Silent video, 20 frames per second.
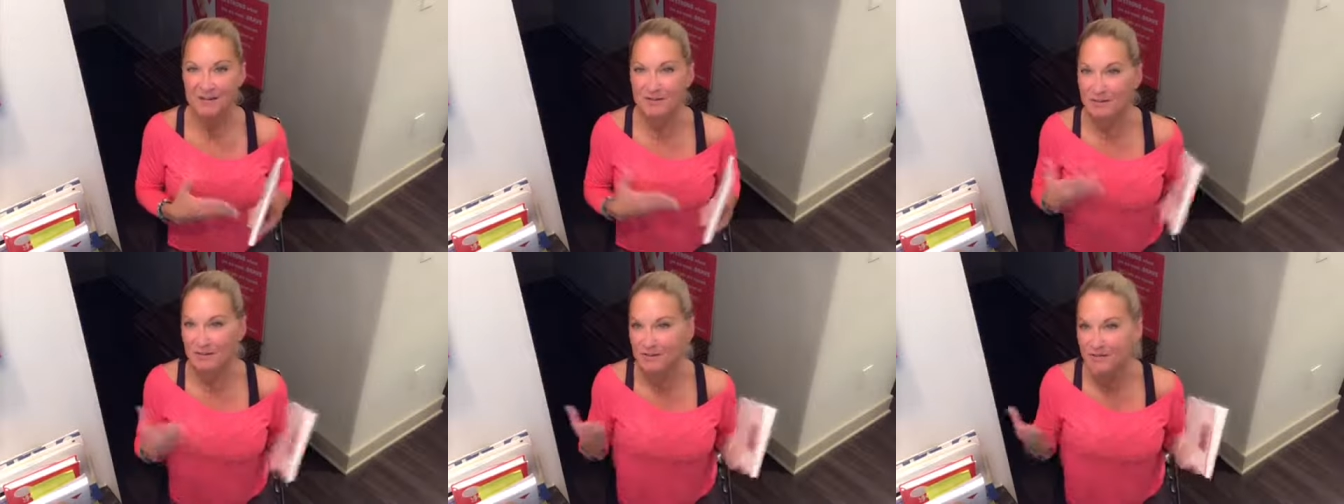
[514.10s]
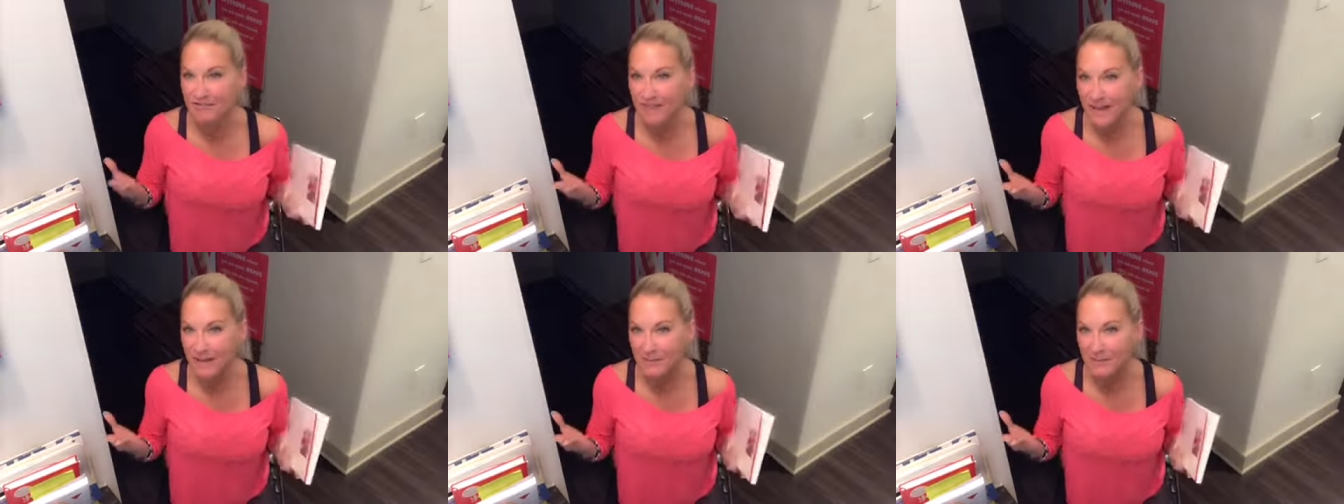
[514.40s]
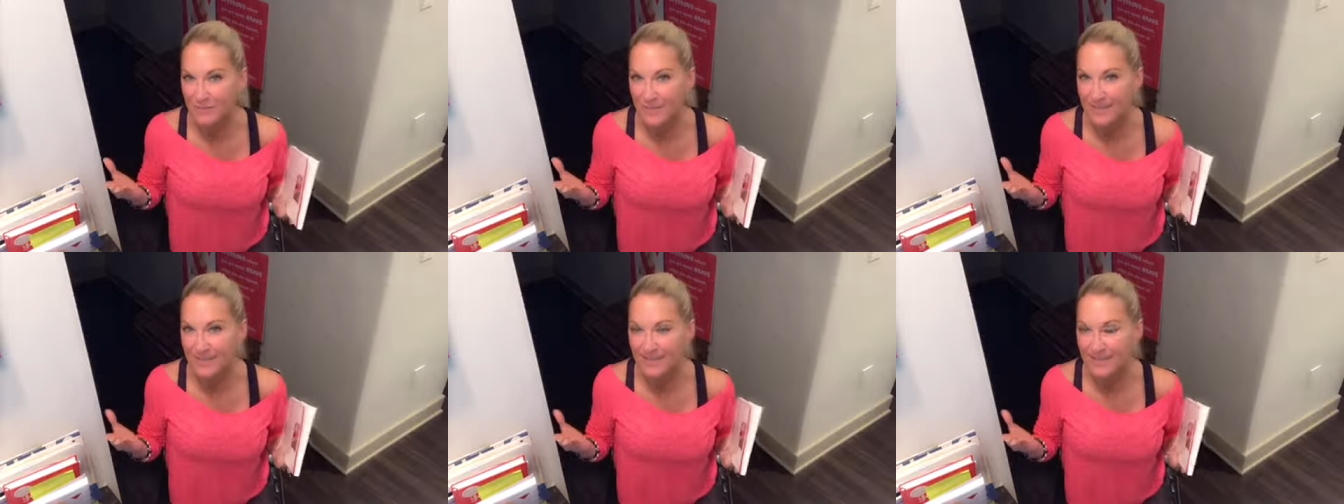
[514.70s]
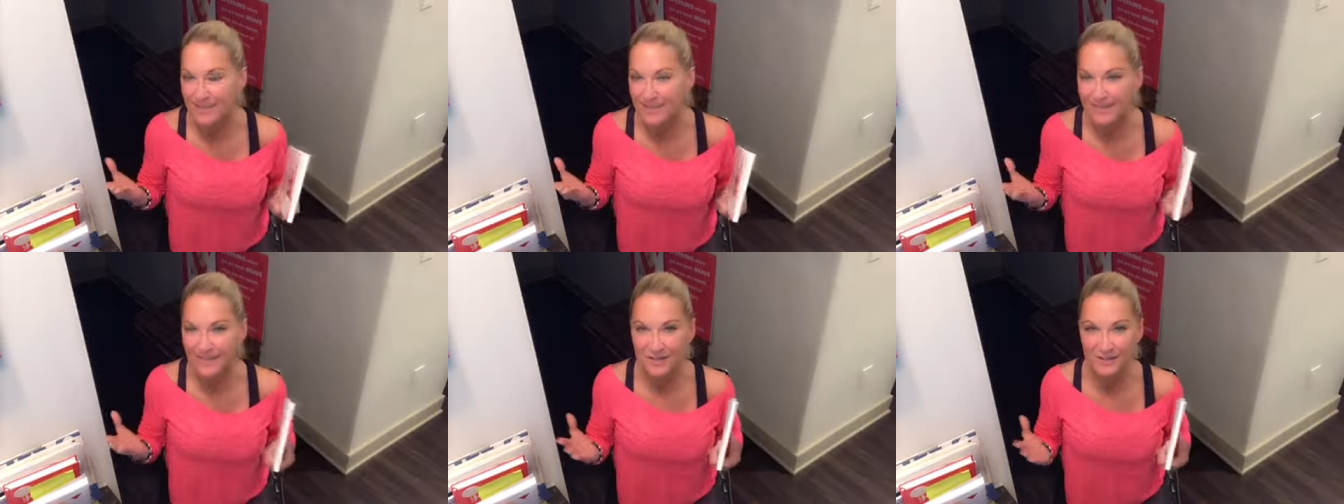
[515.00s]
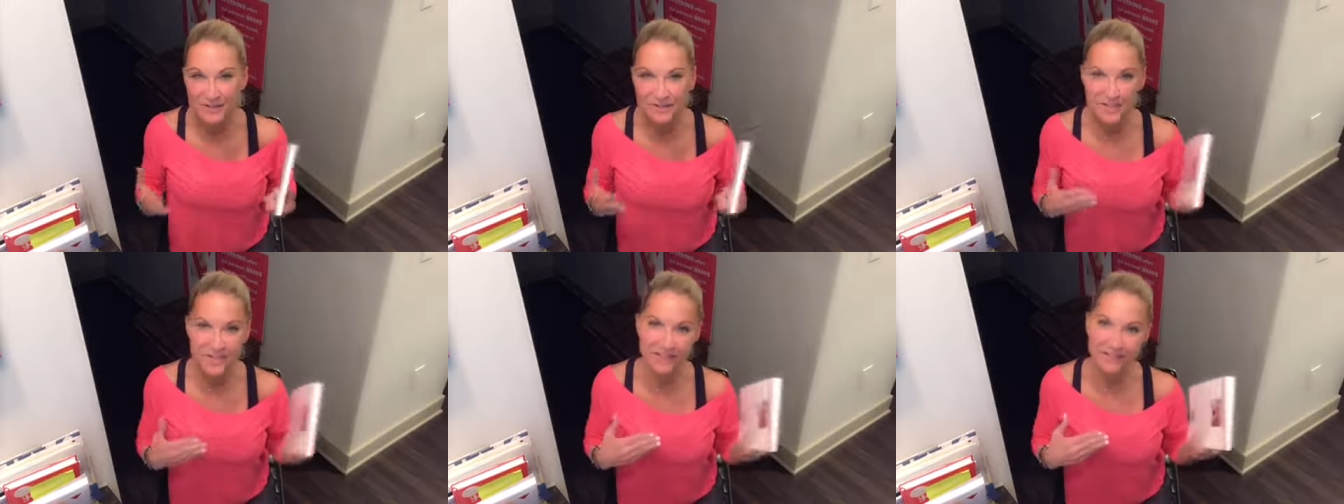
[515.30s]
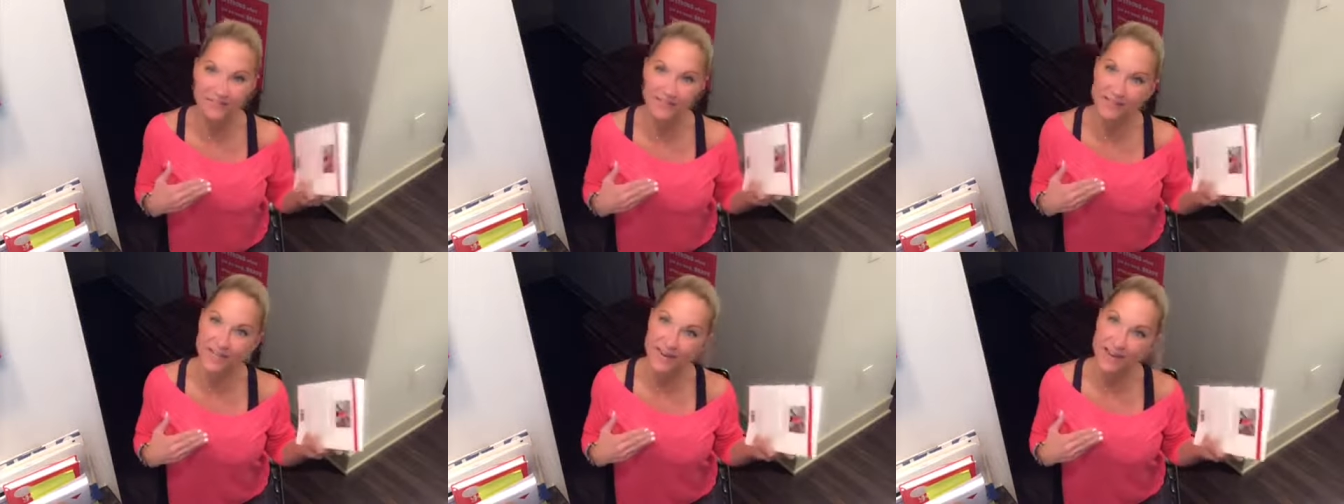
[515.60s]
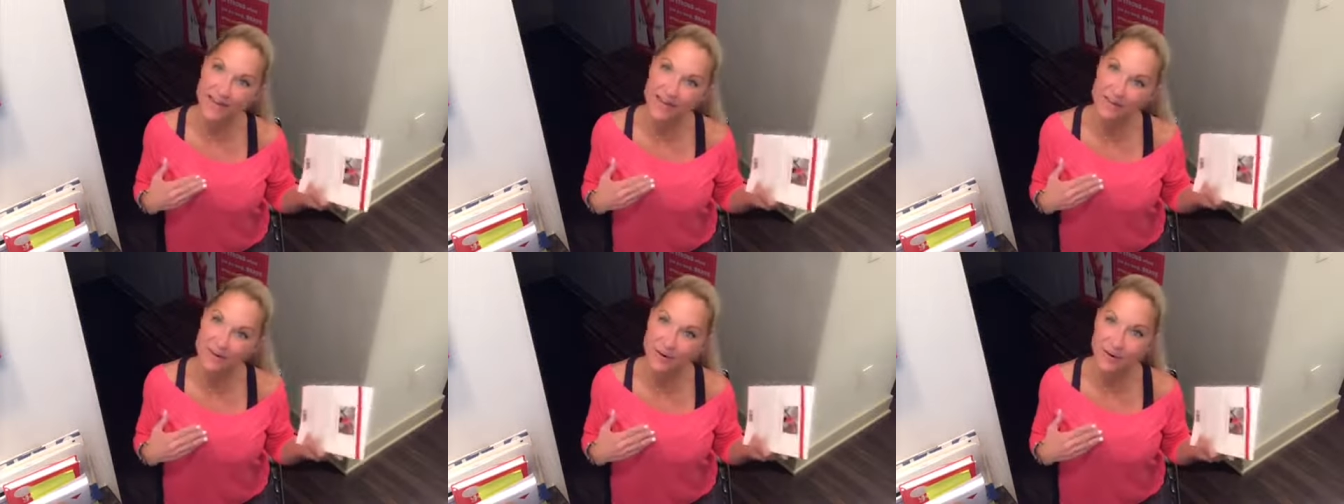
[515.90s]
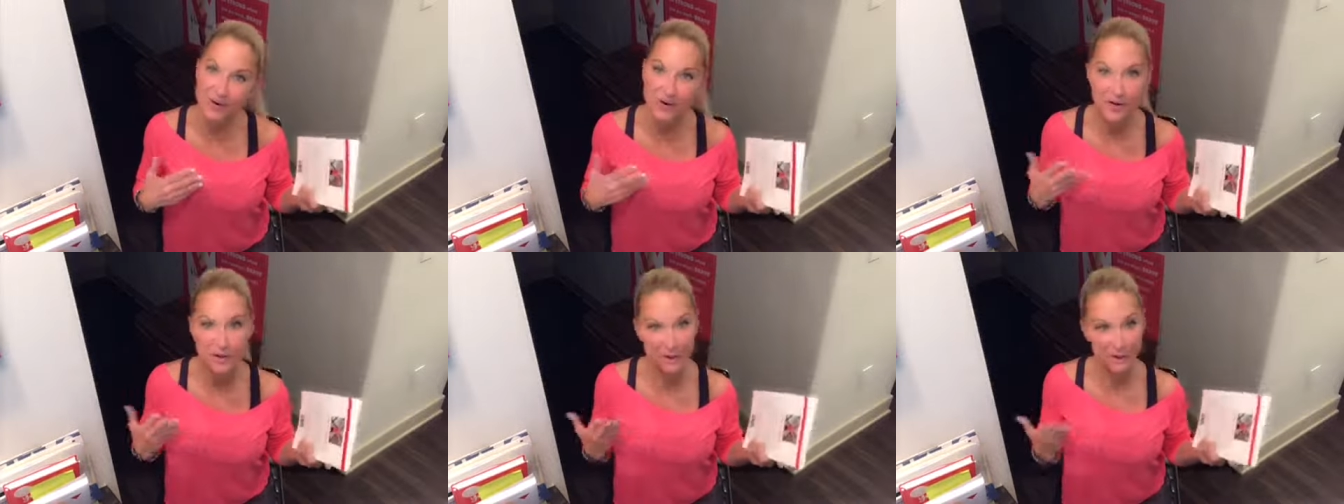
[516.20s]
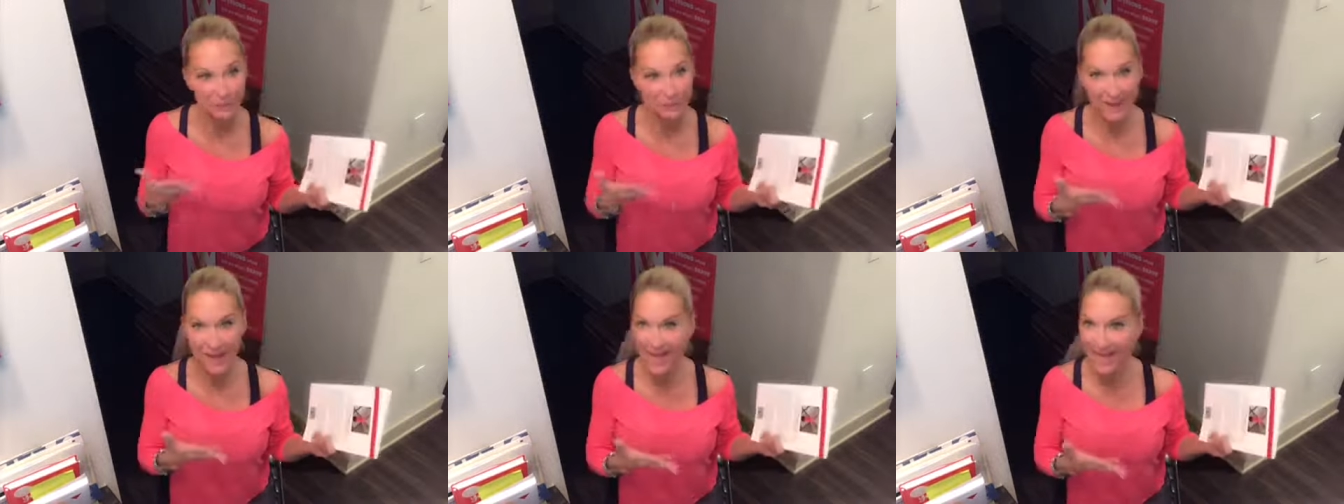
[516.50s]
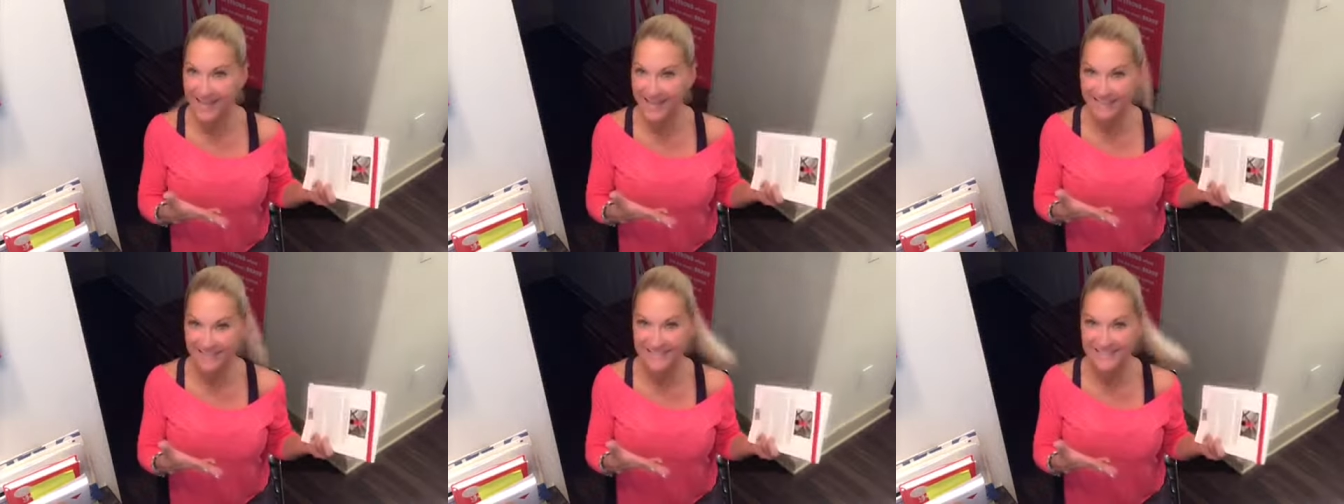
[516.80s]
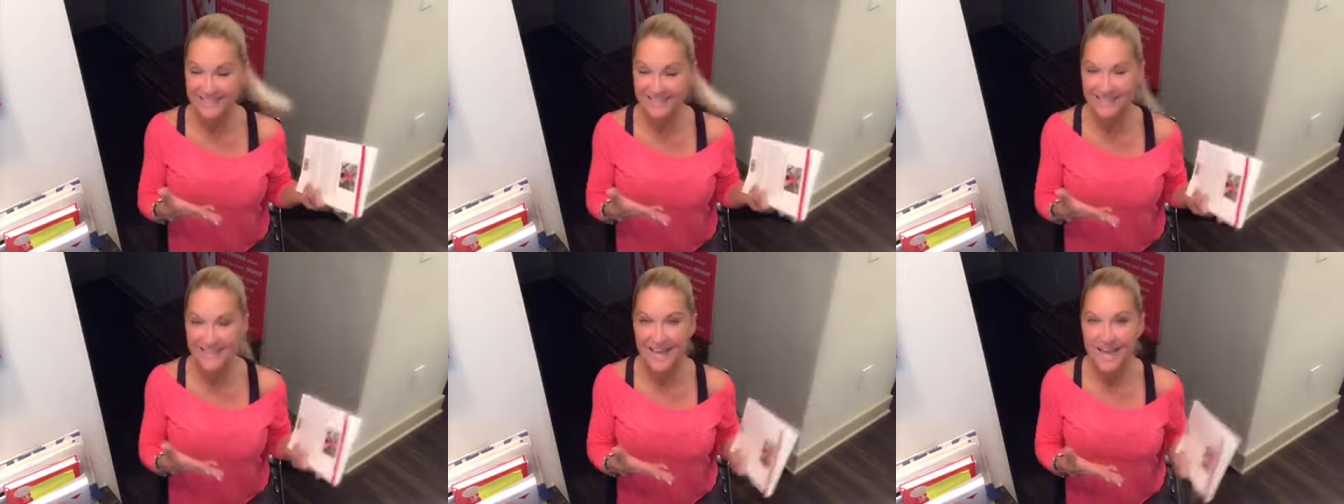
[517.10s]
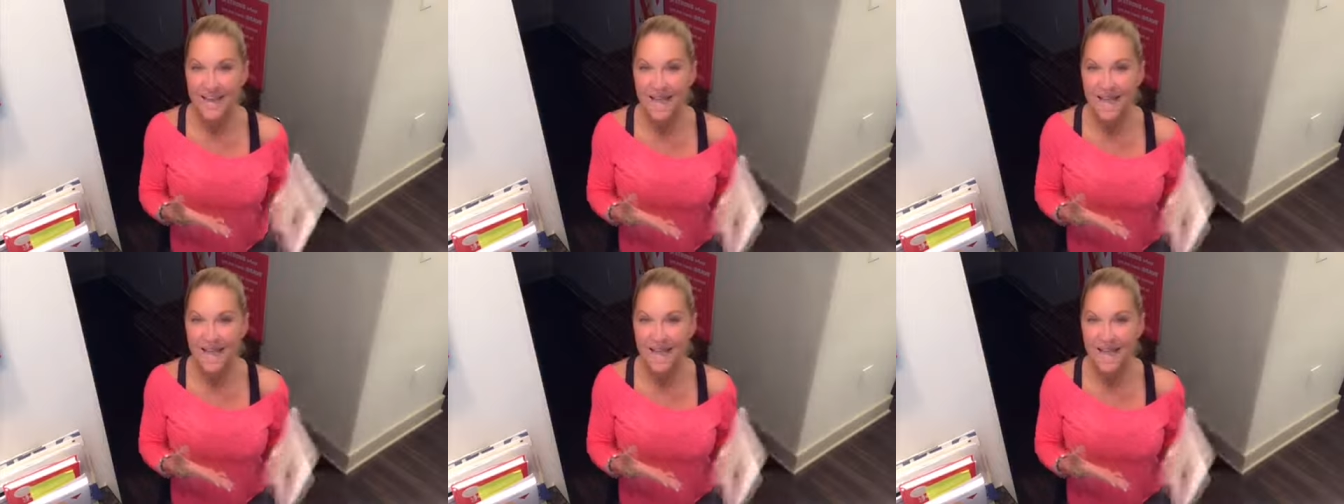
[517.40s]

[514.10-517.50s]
your family, your significant other, your pets,